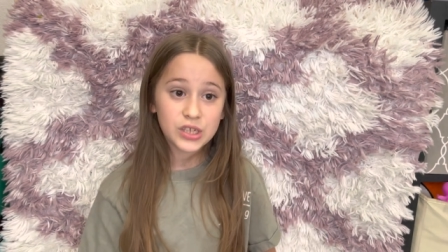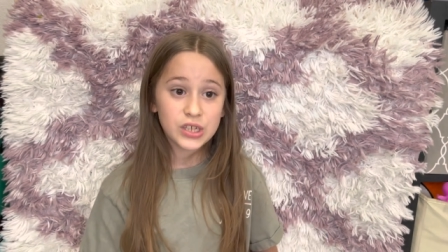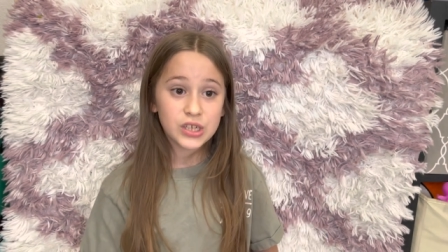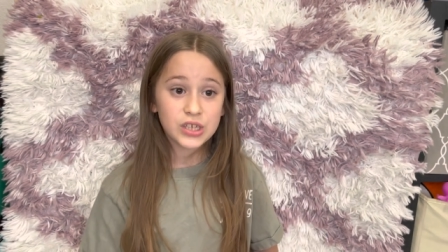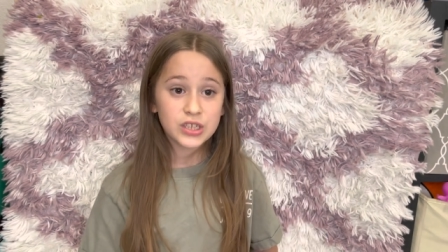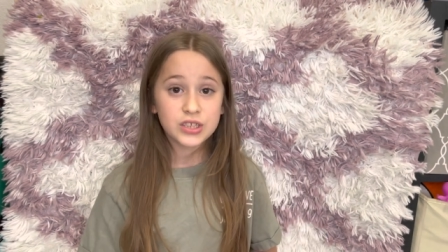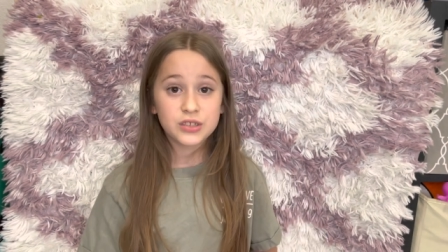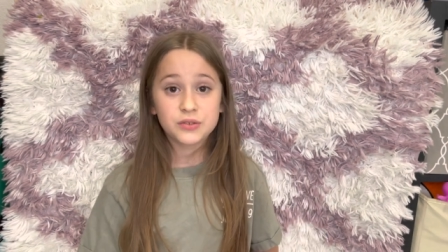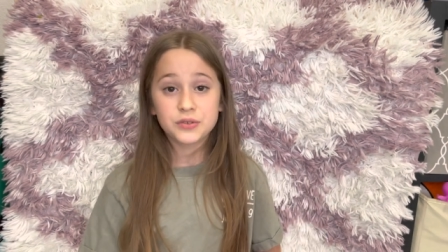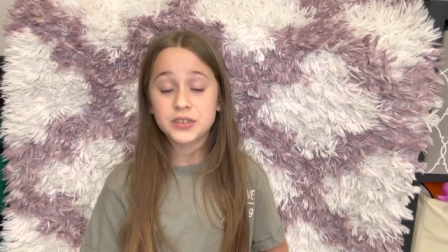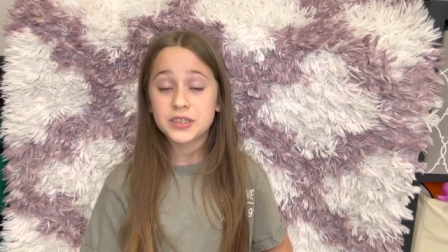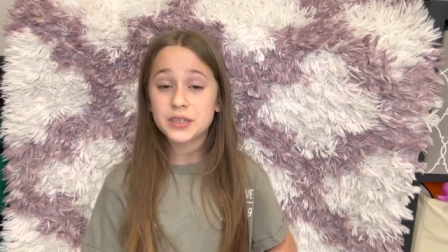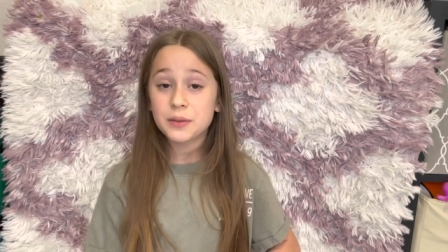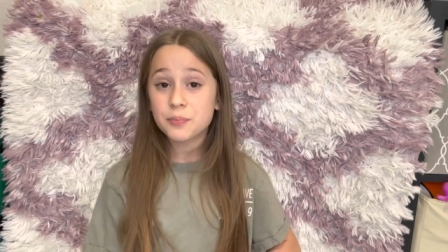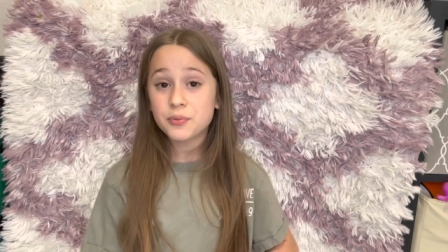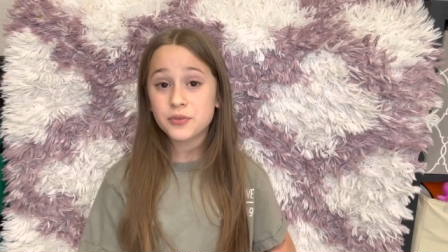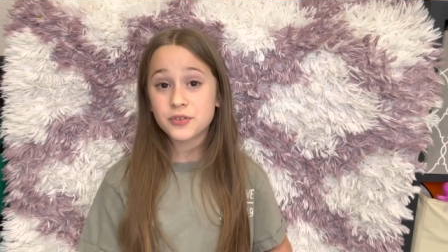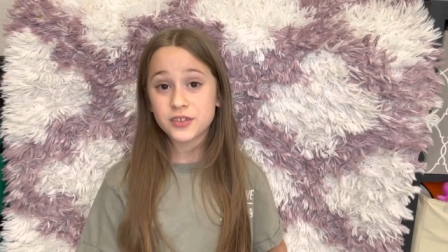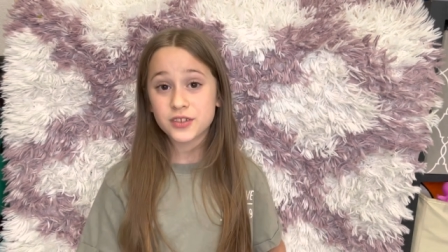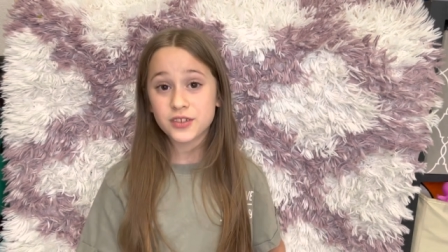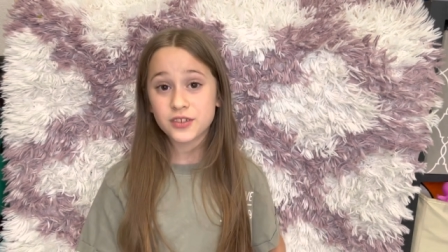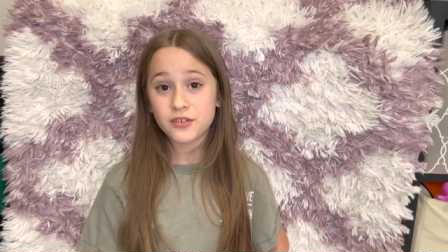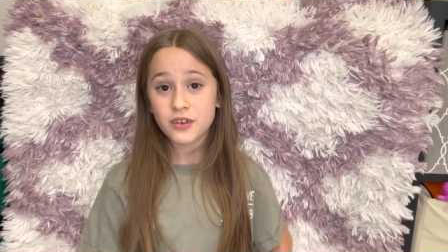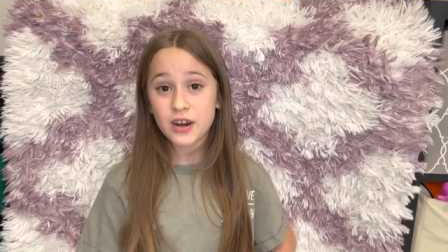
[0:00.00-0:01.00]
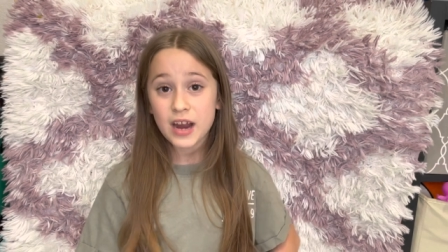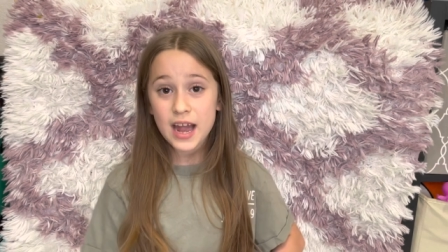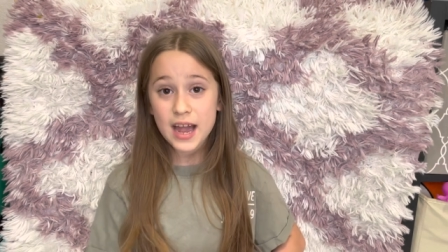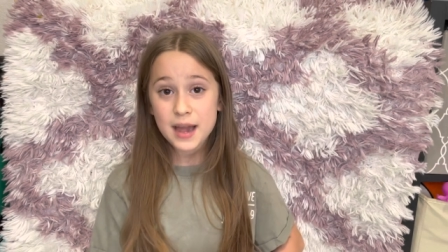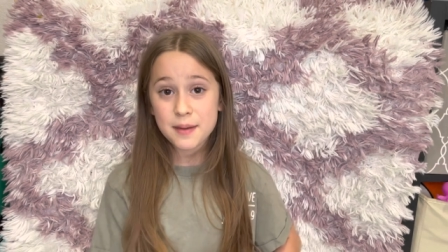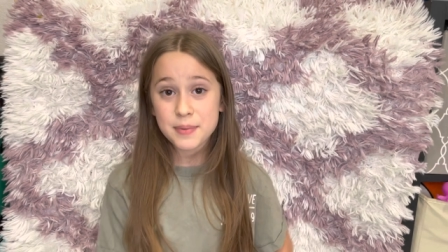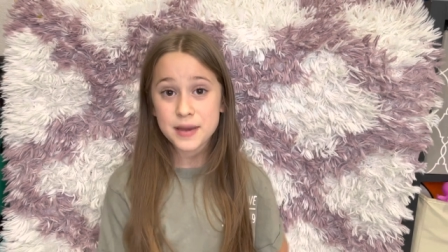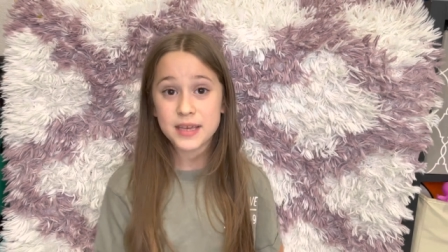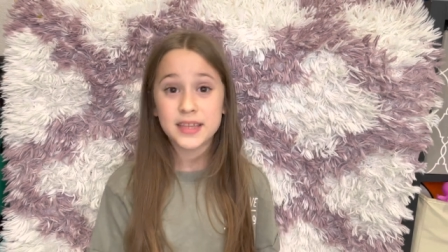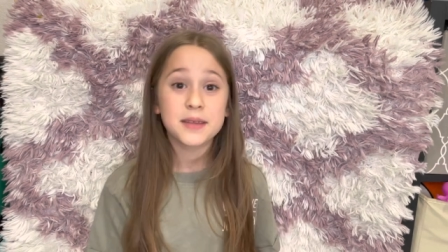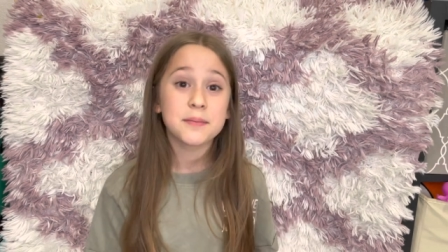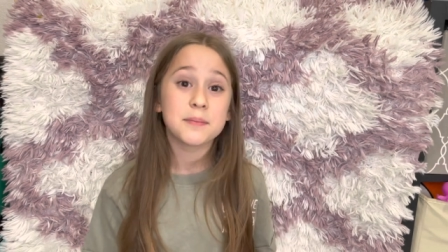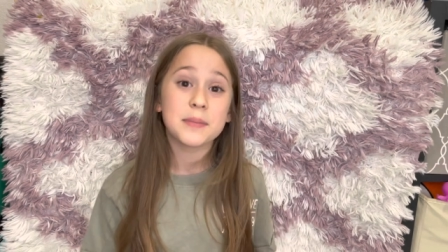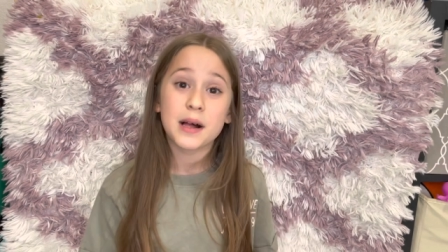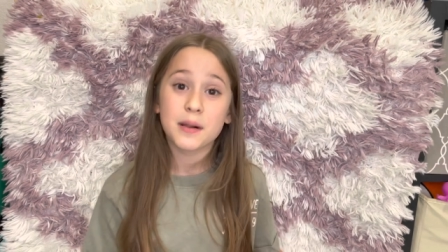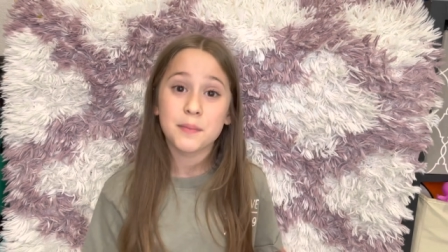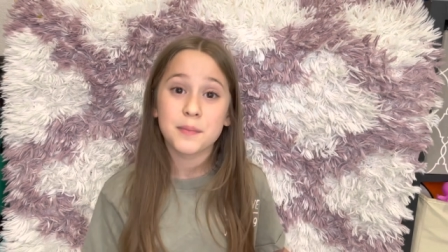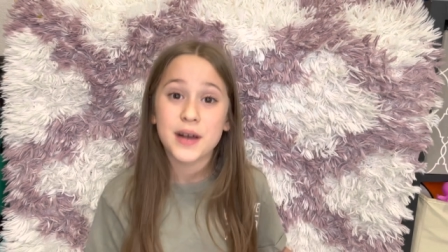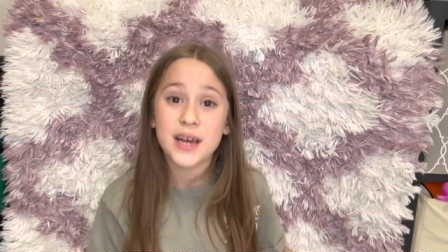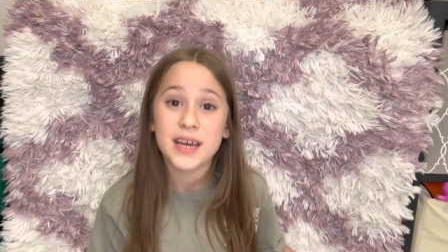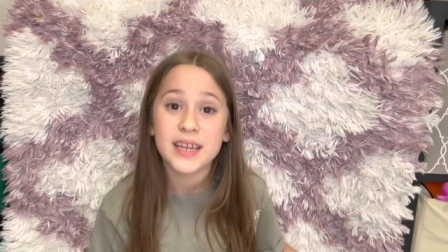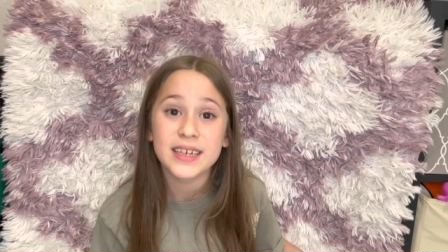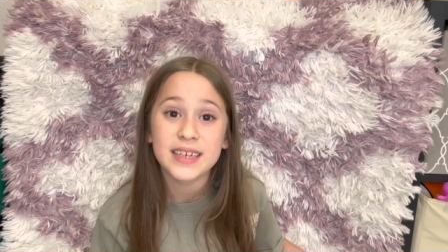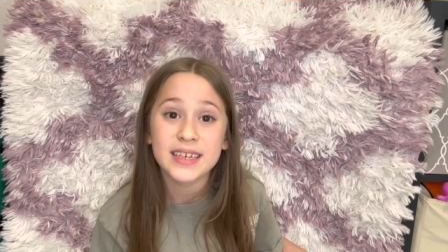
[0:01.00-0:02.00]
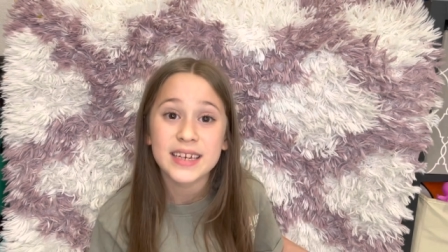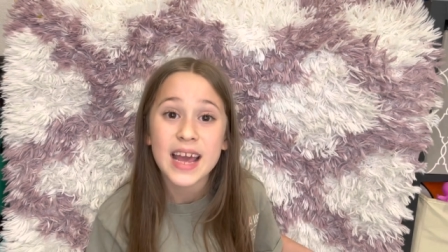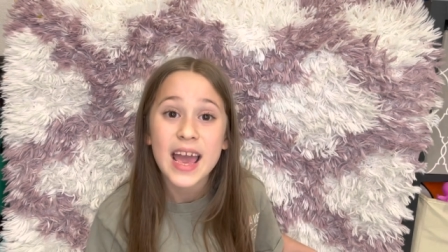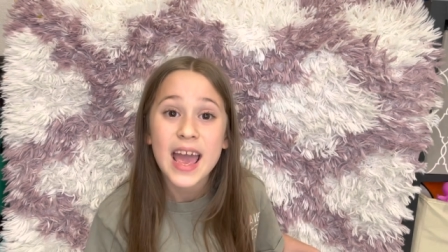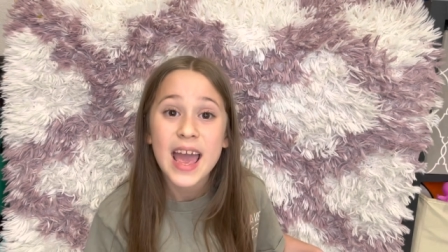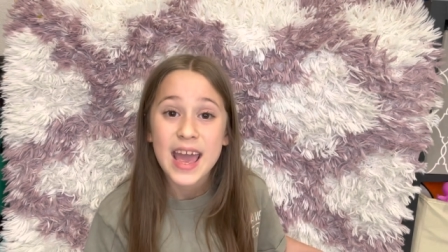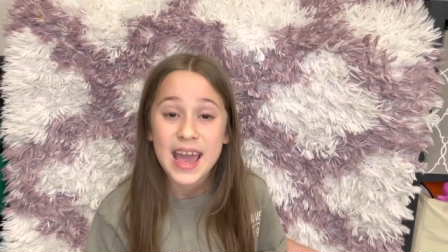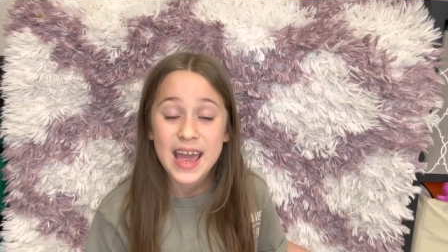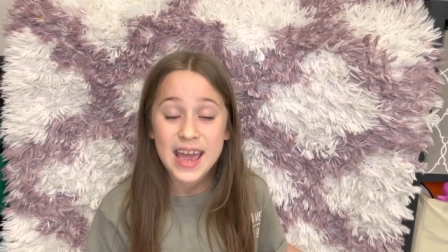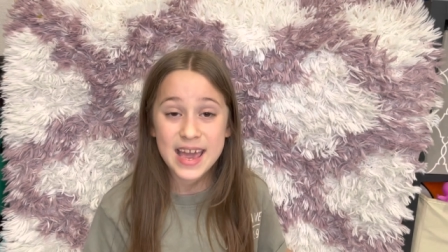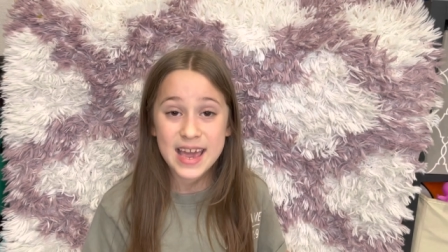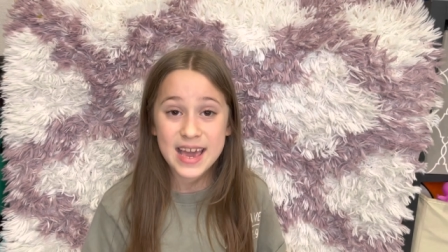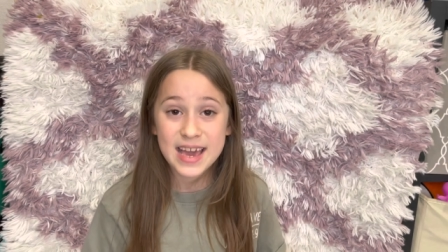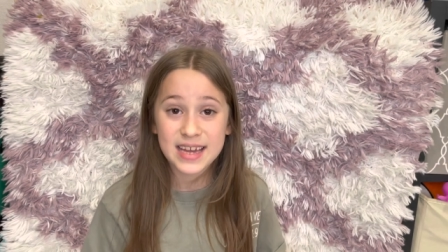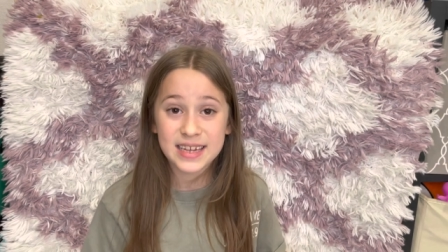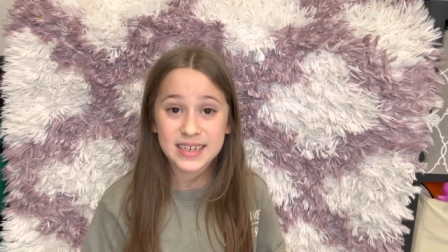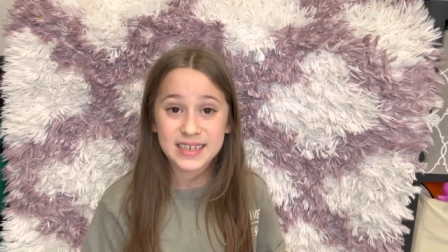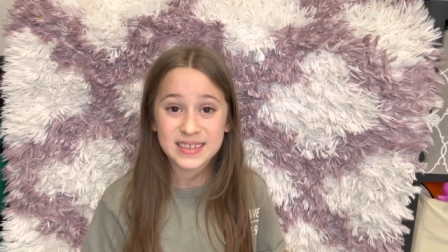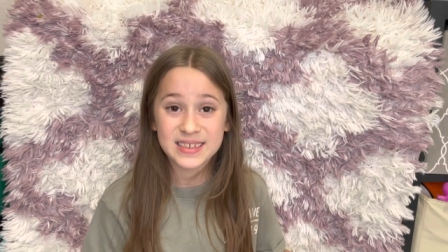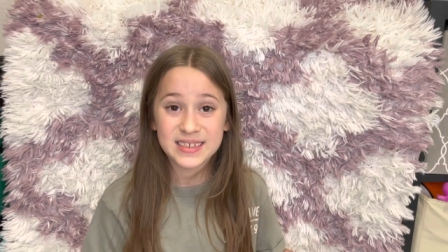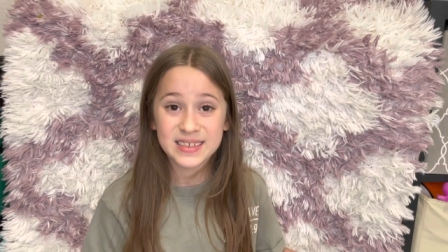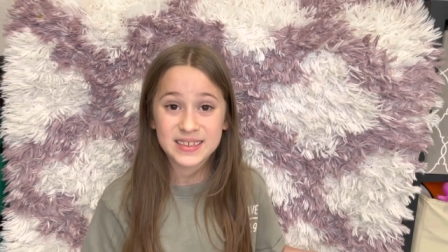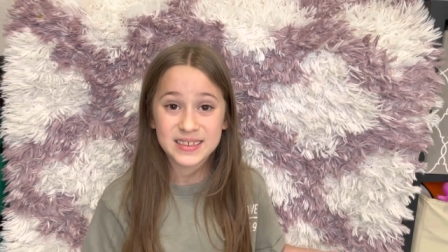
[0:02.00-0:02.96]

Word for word: So subscribe, hit the bell button, and